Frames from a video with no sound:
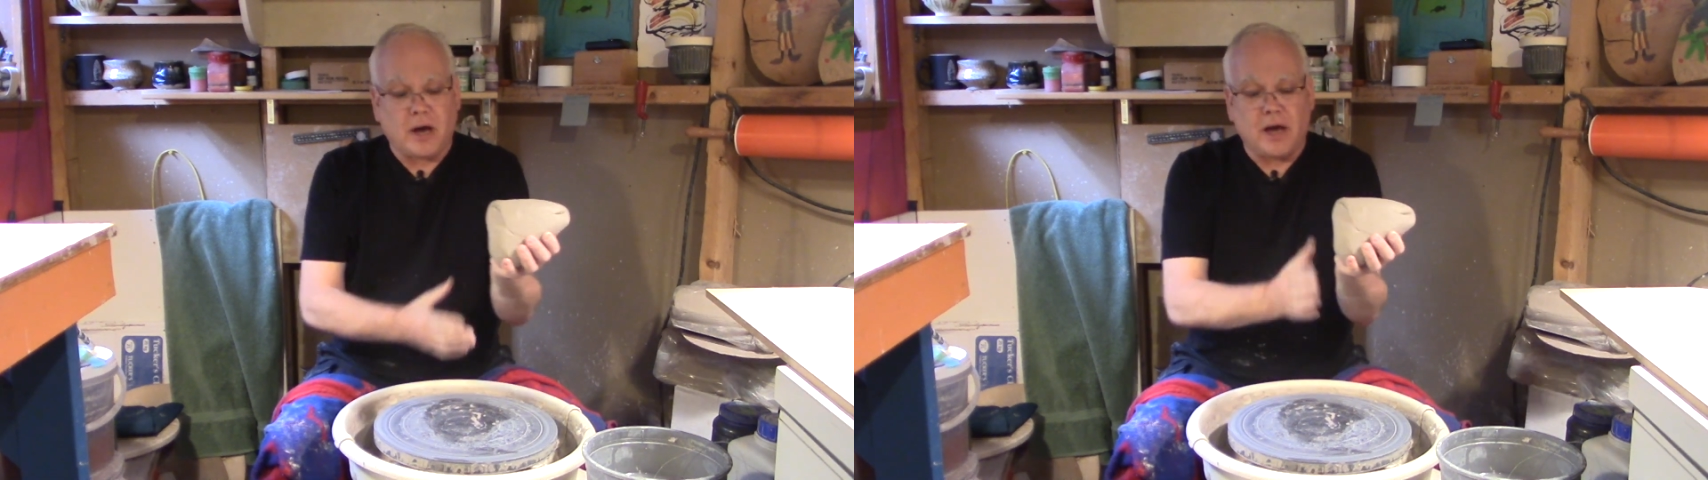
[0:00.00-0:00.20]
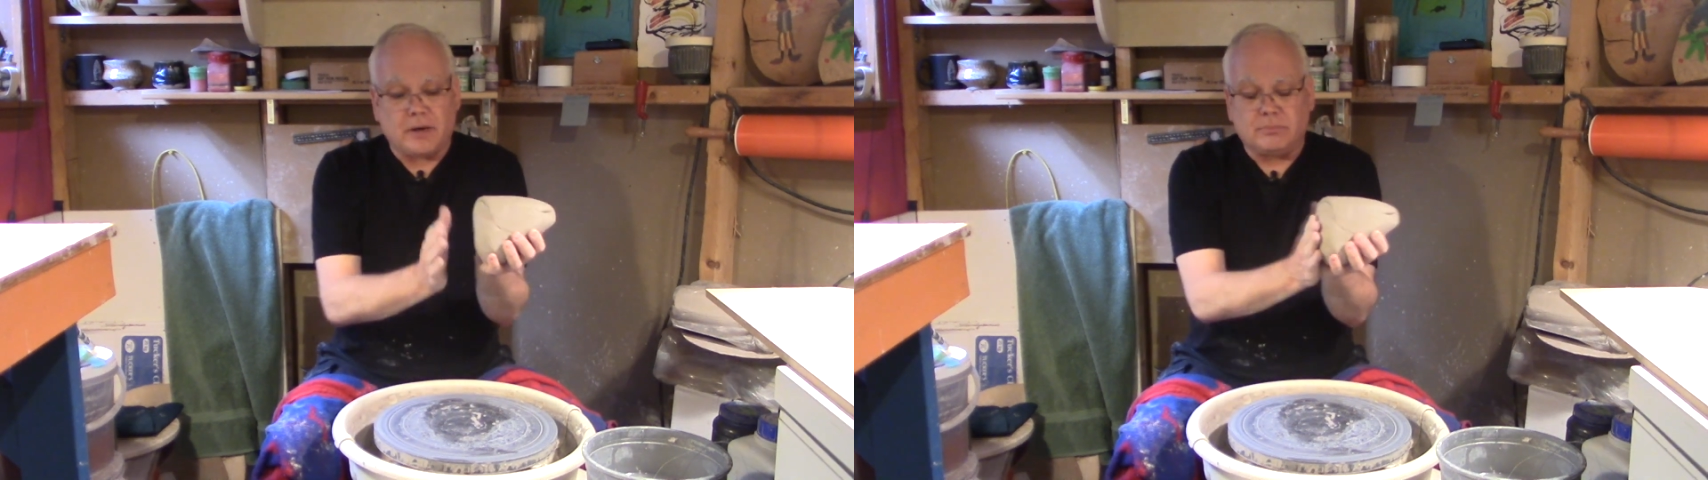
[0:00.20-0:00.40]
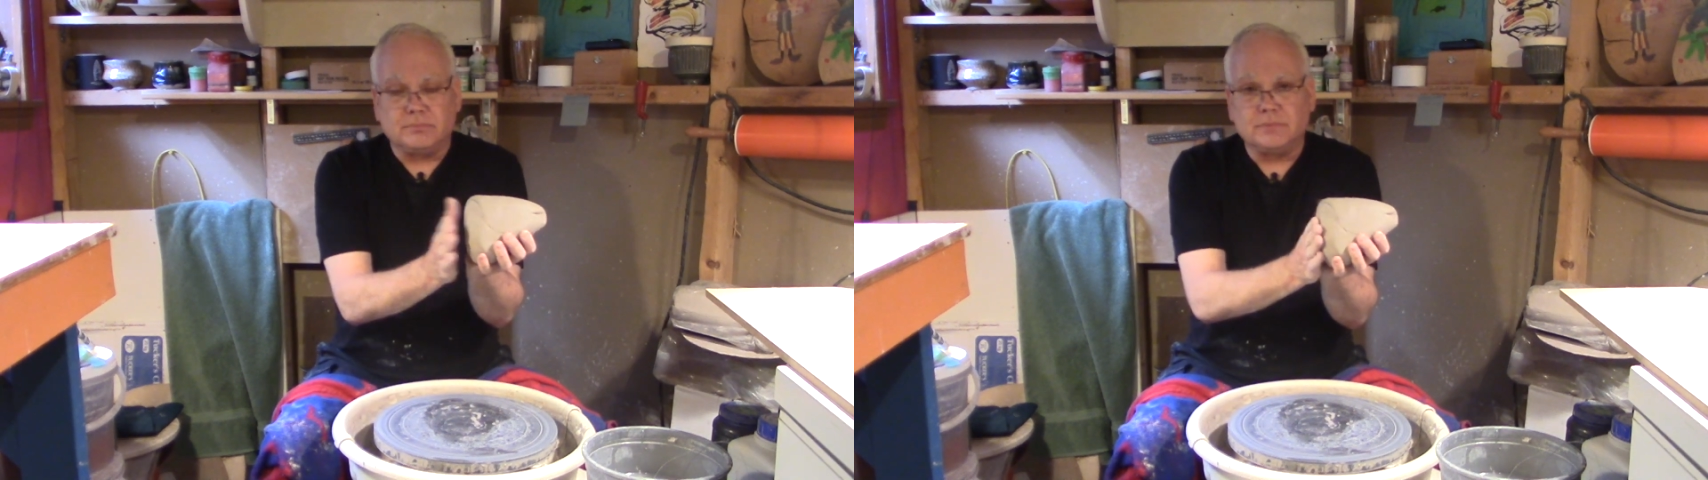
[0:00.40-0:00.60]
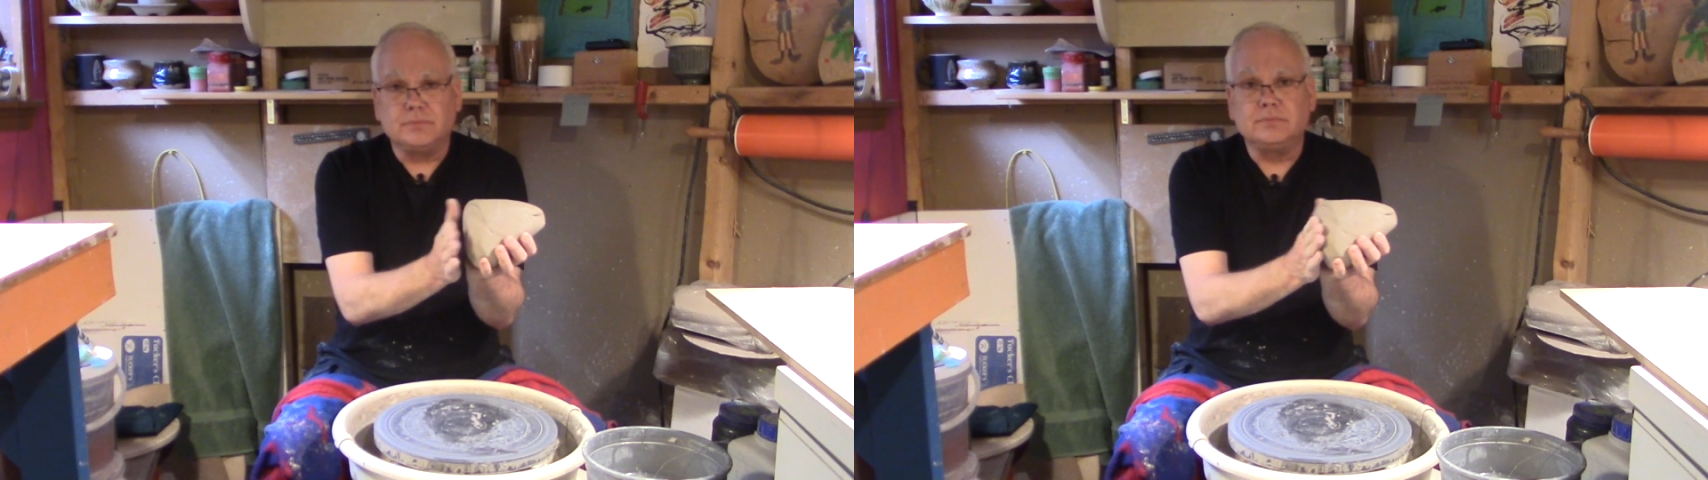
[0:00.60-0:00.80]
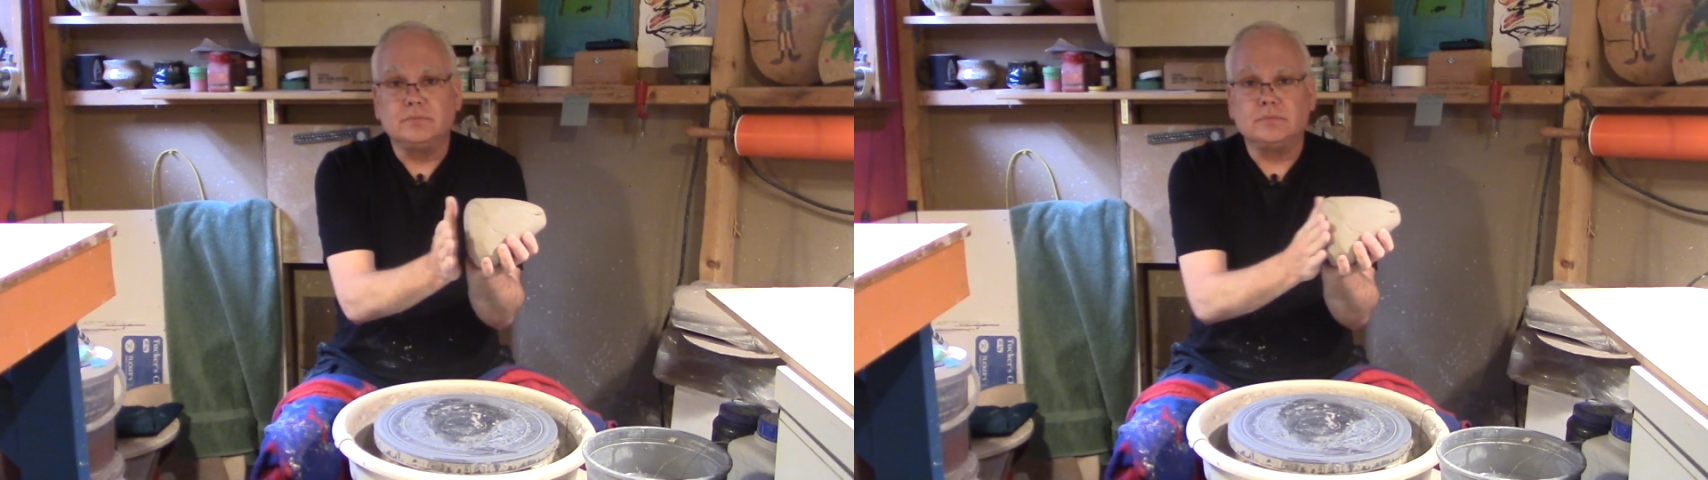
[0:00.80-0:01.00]
bottom
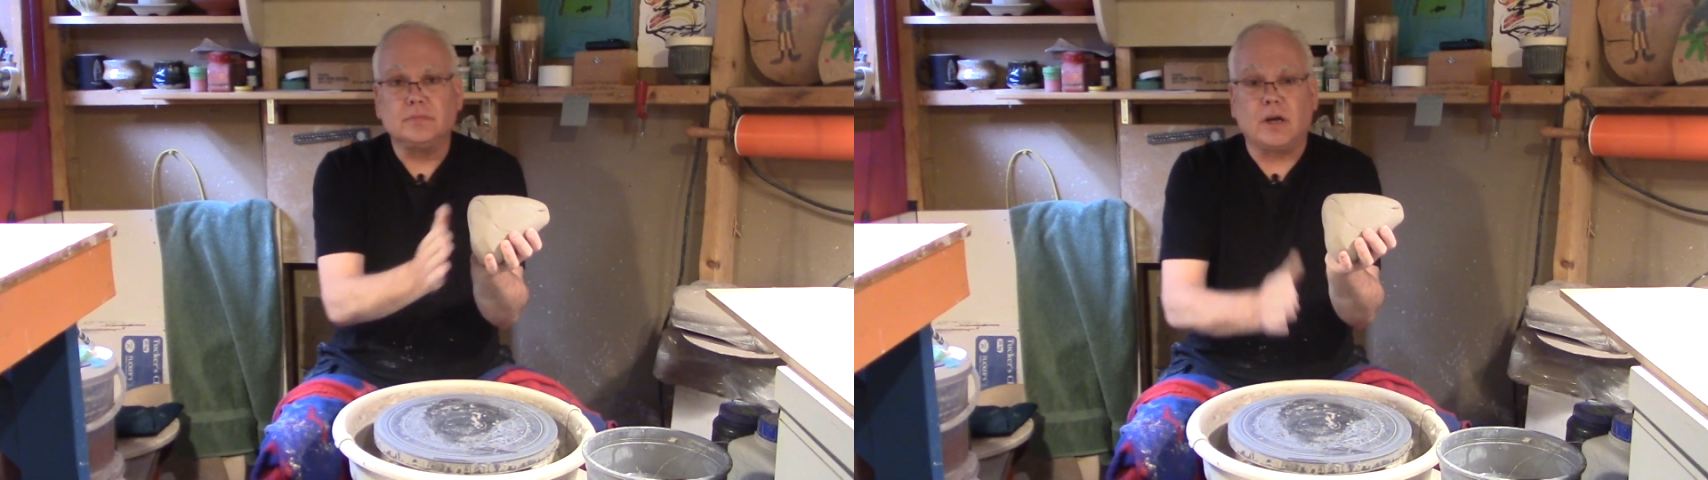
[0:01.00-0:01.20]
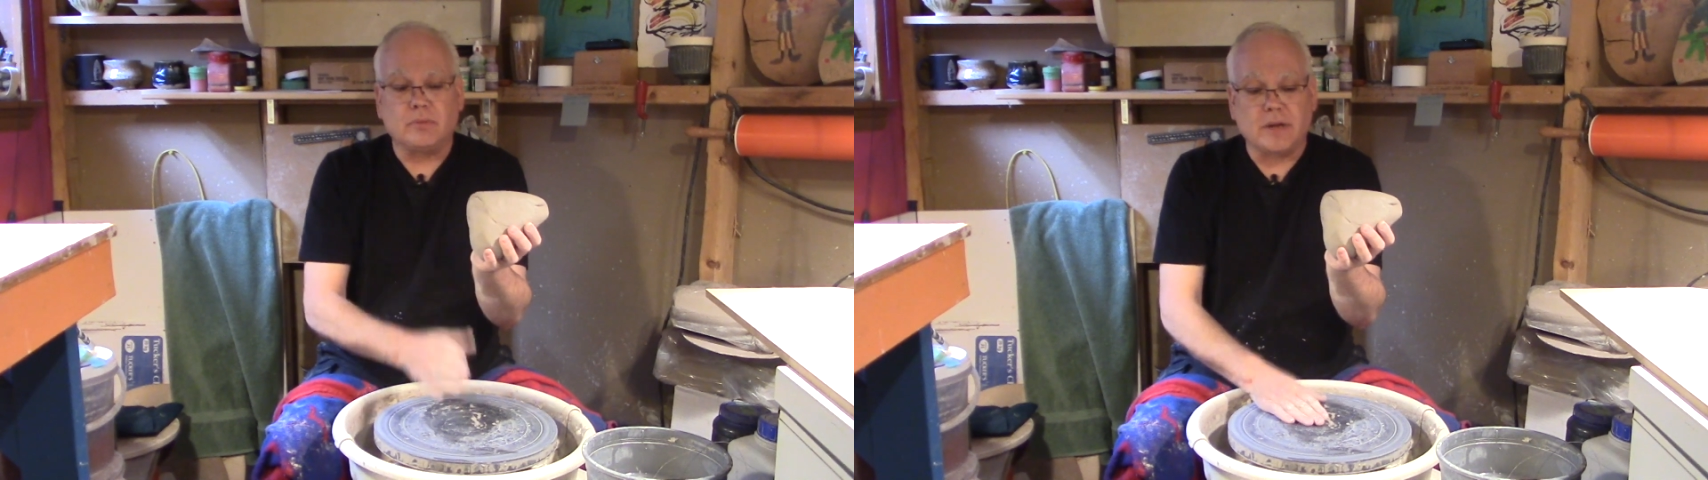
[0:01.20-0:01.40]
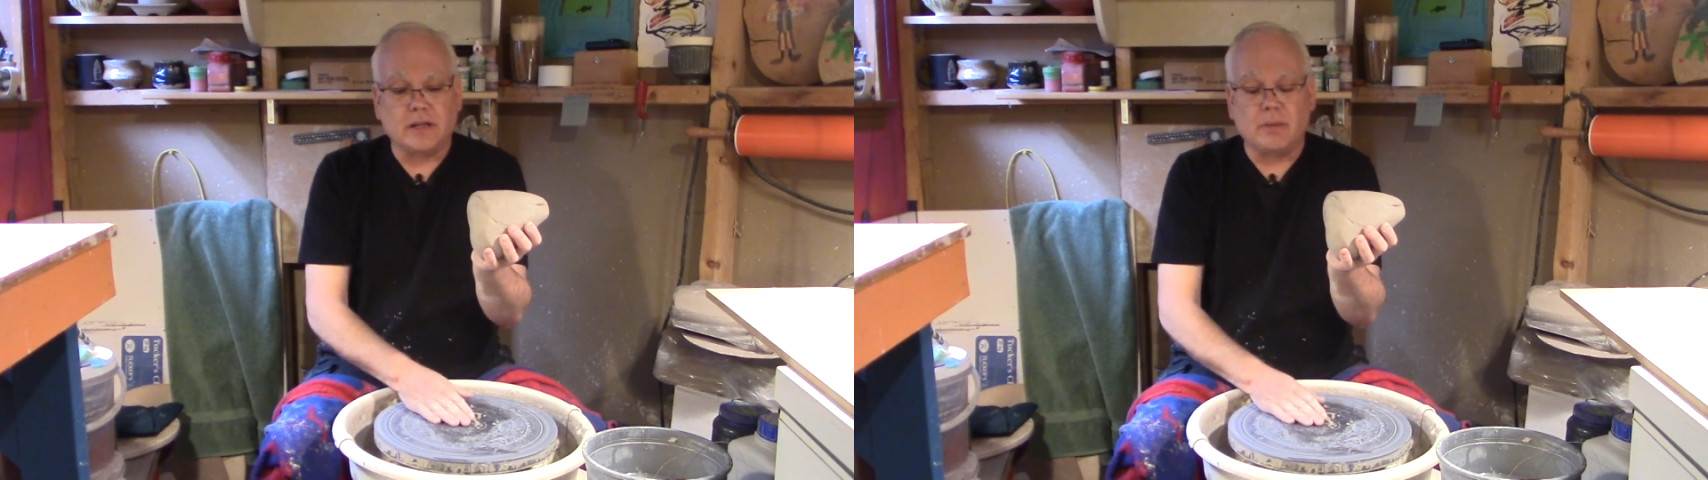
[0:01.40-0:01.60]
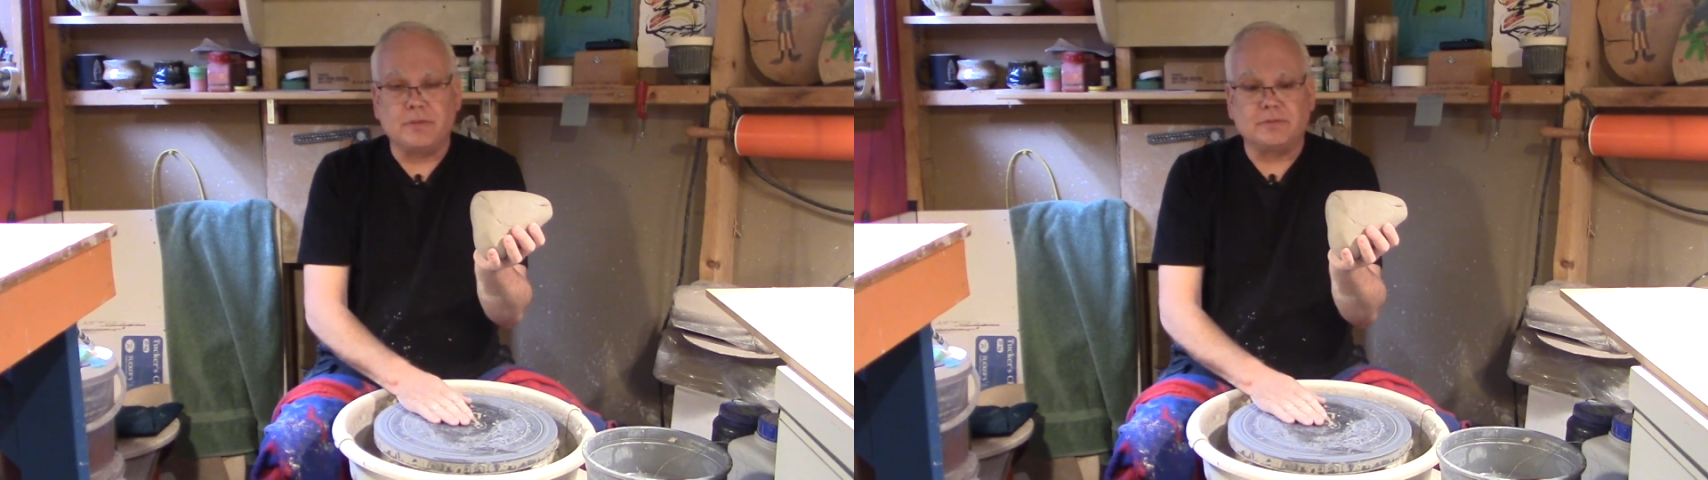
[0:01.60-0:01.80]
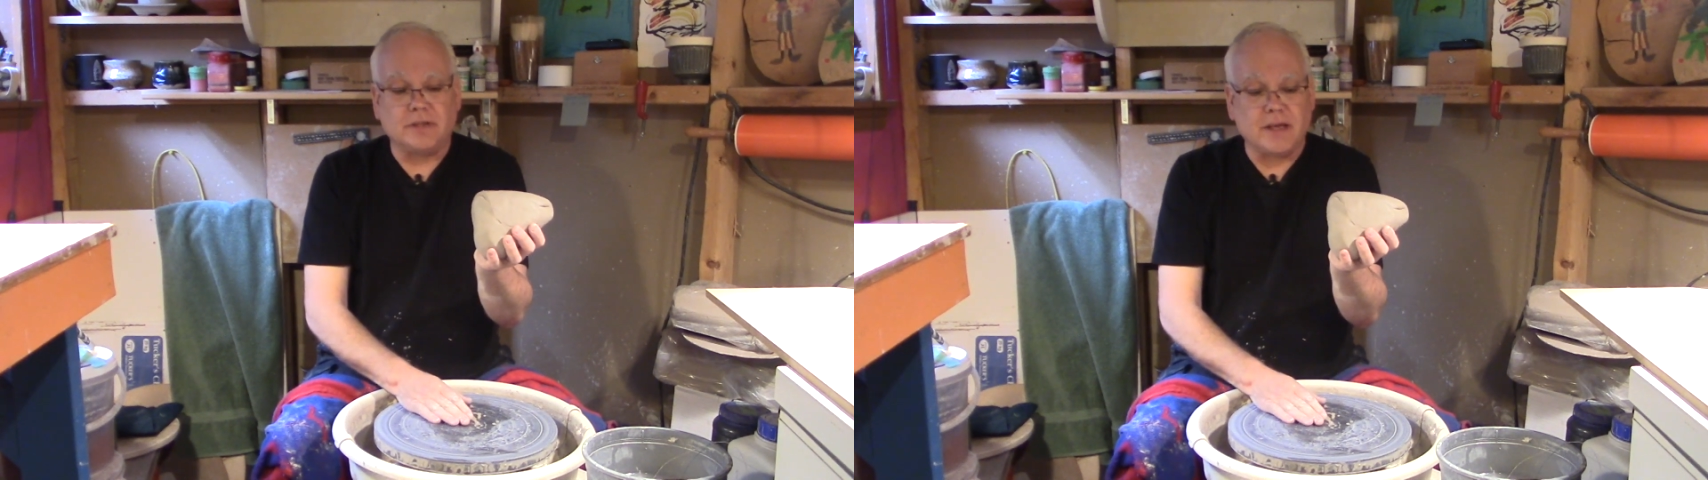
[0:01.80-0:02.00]
on my
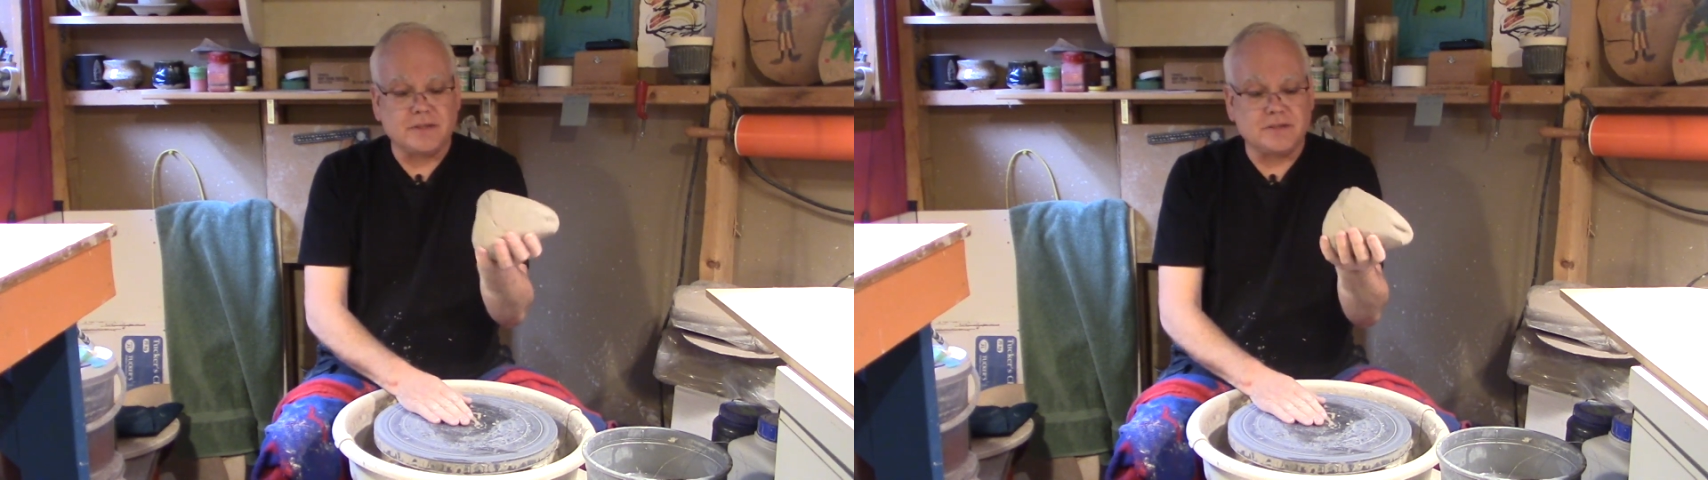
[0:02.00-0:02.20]
lump of clay.